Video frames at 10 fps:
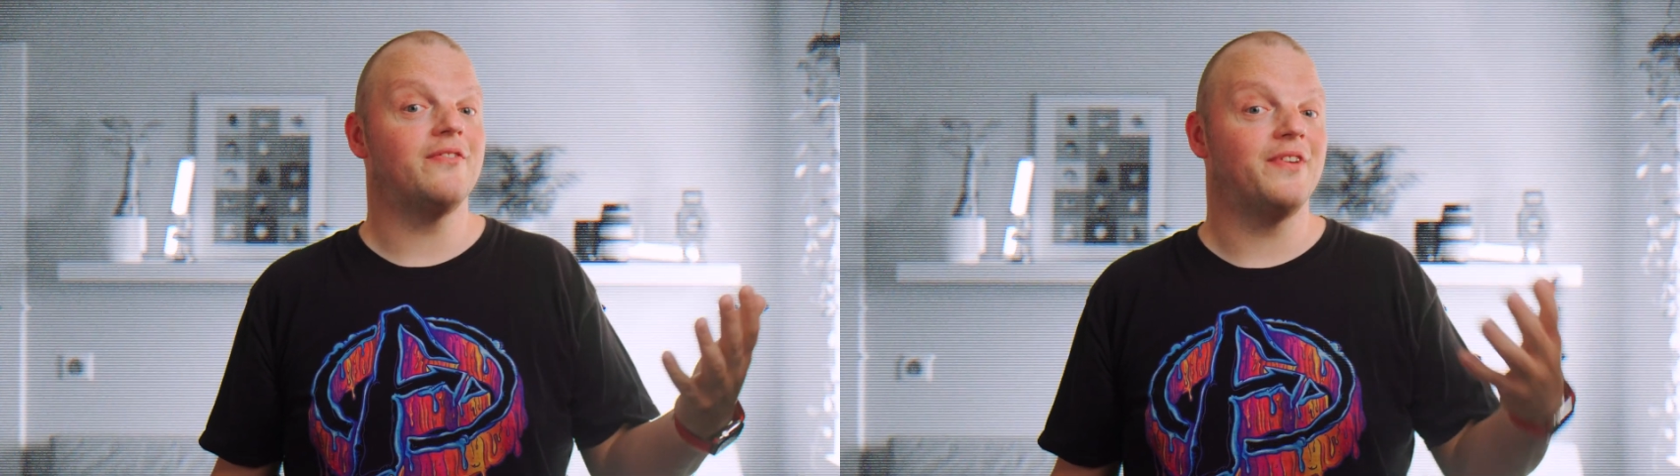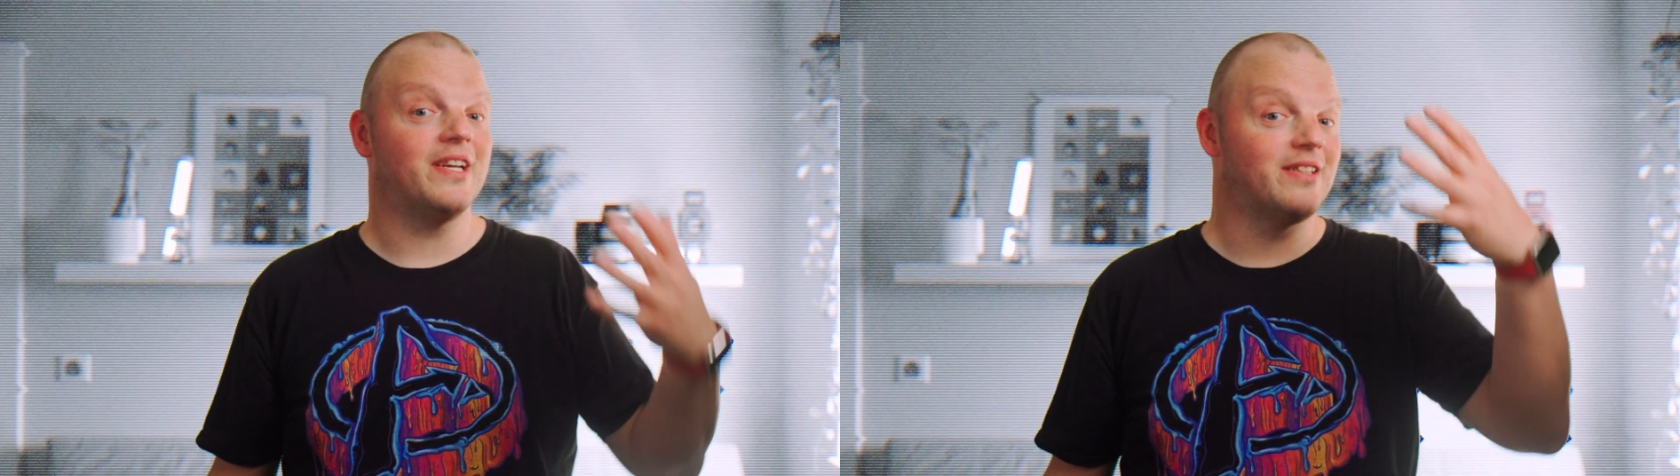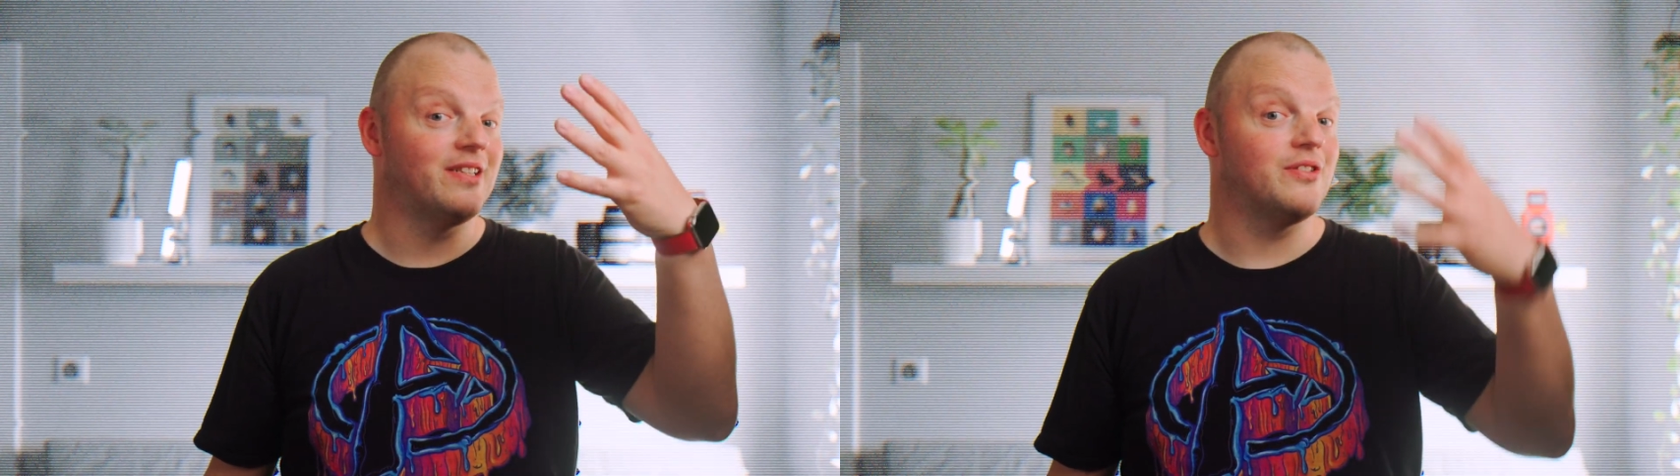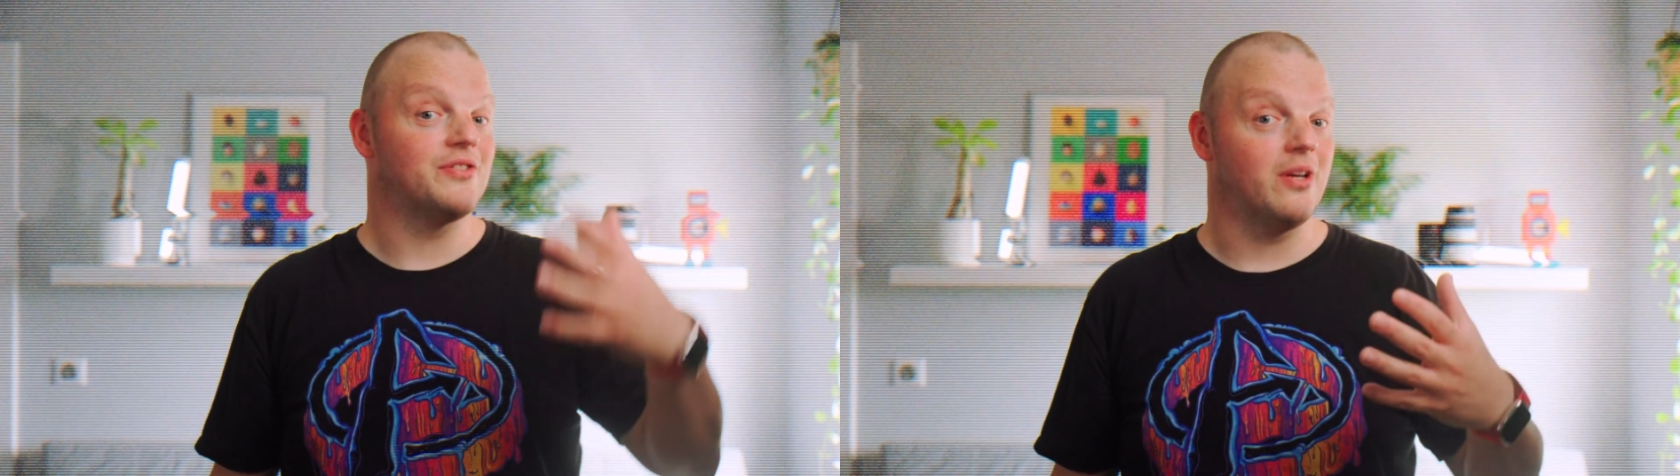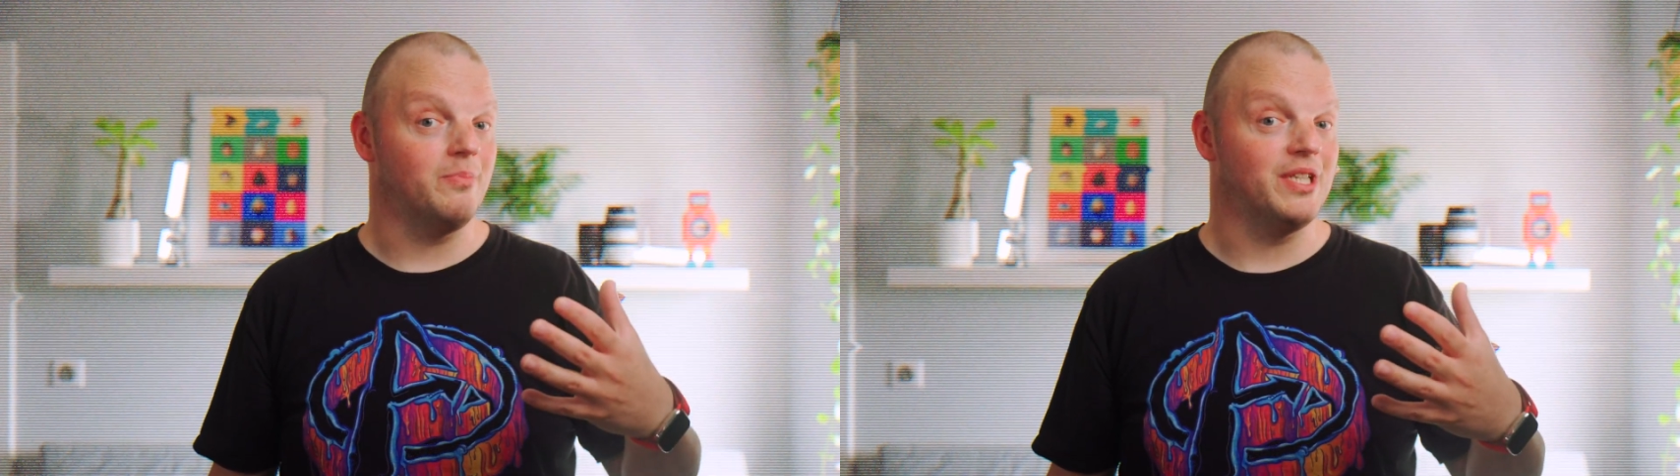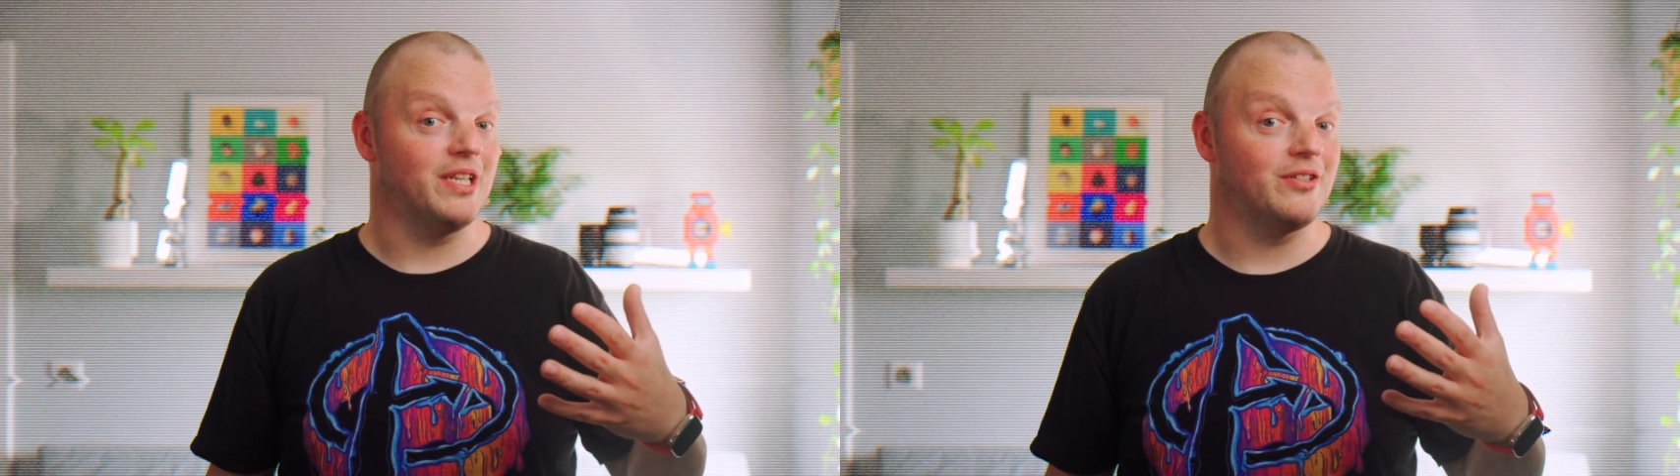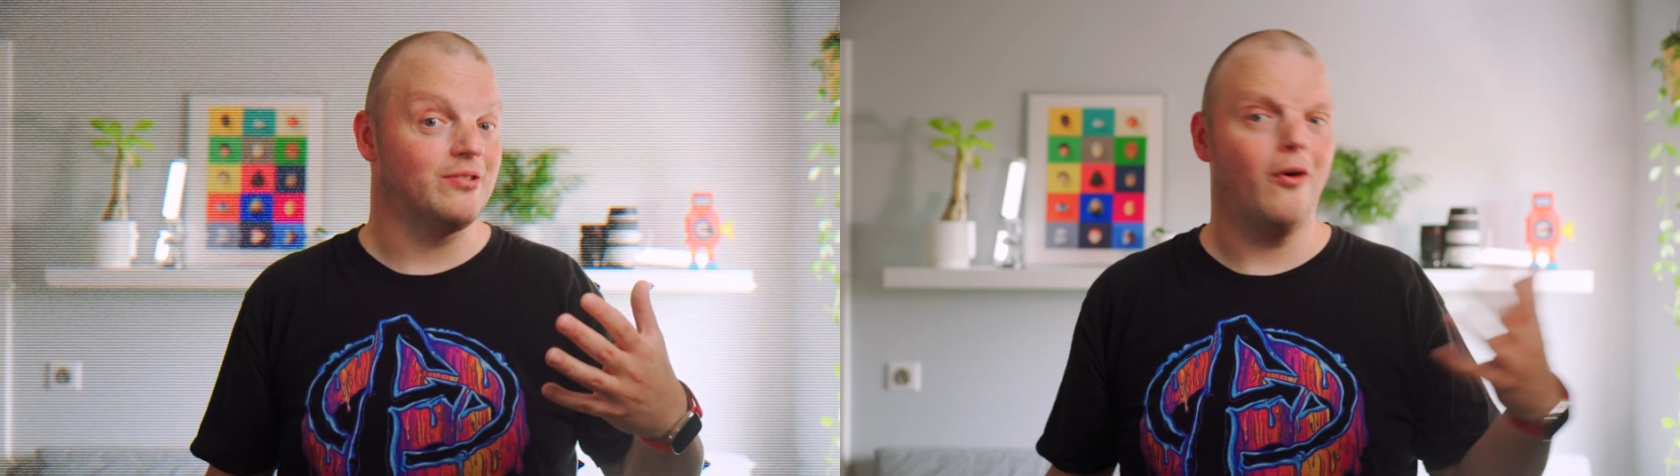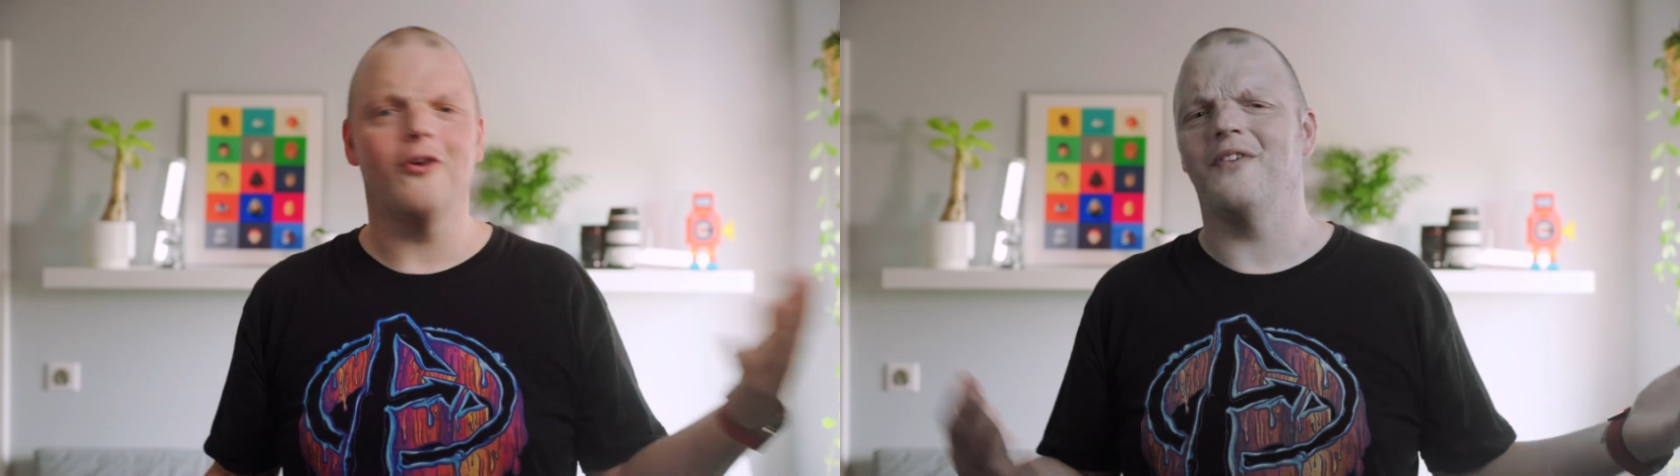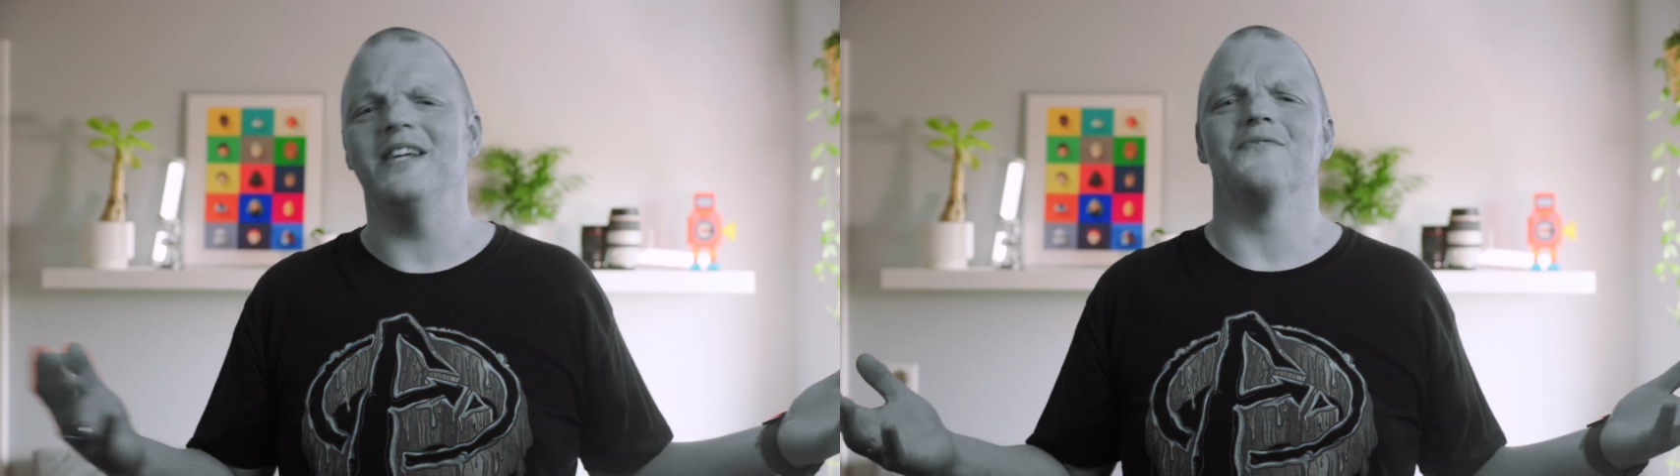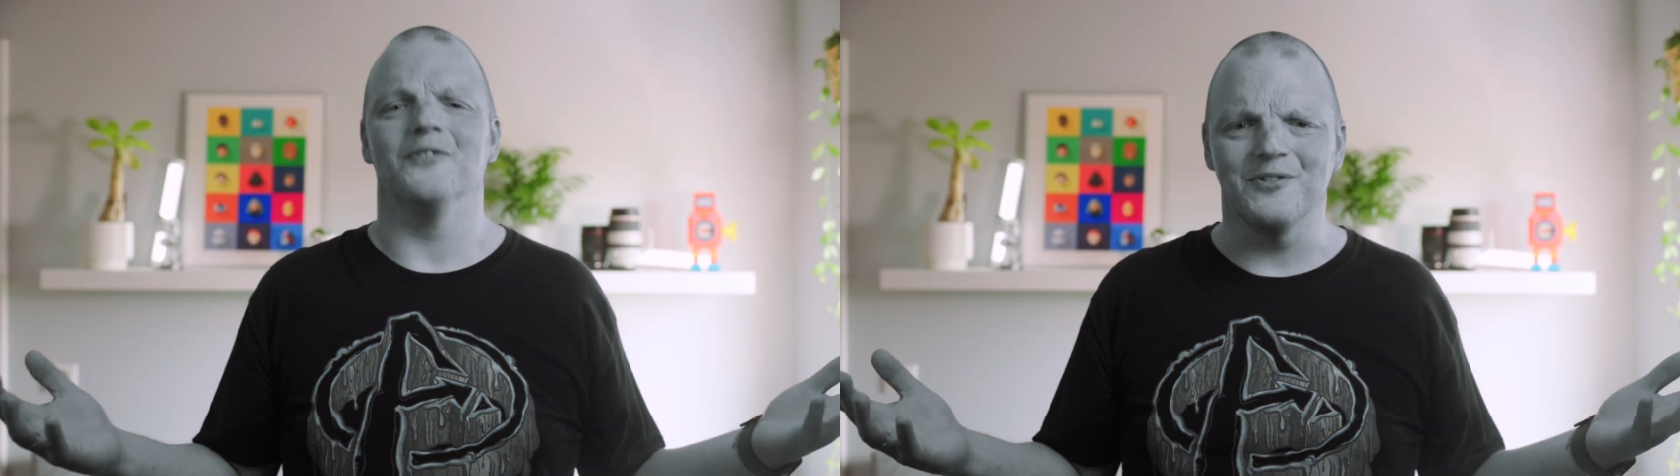affecting the subject, or
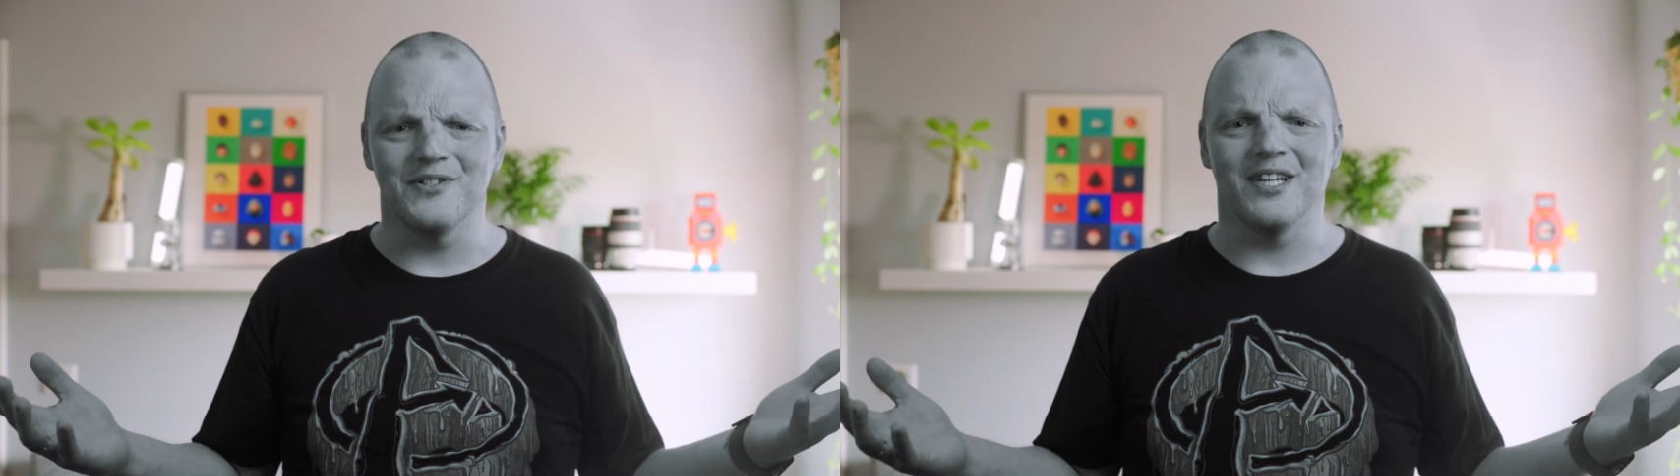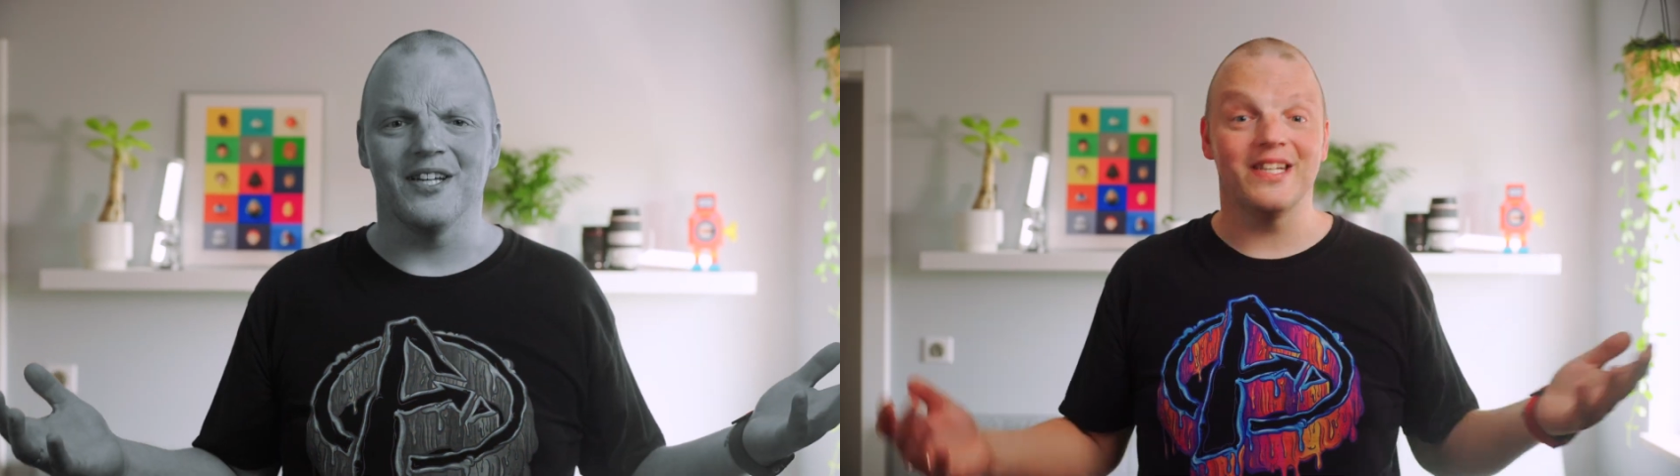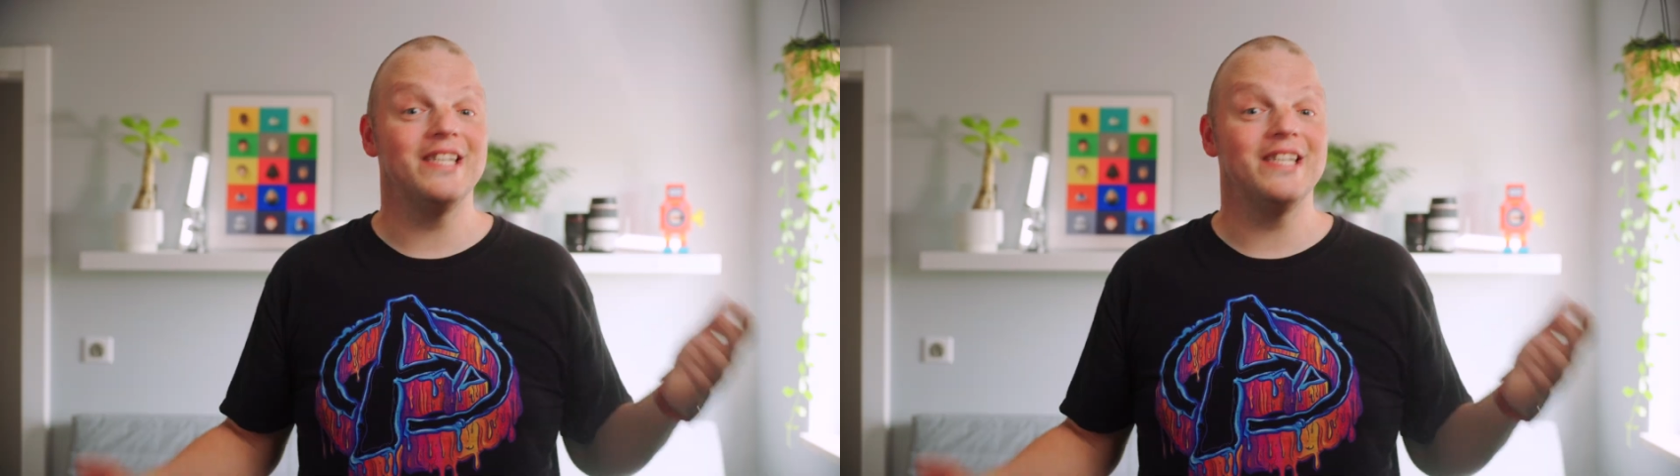vice versa.